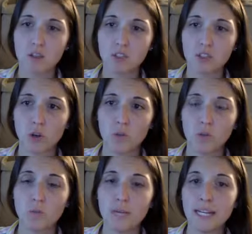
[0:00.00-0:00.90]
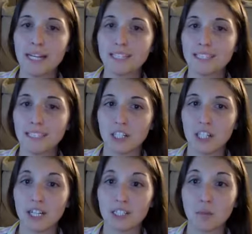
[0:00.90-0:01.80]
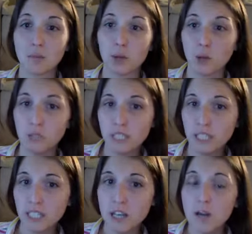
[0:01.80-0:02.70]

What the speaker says: So you may not consider it as a protein,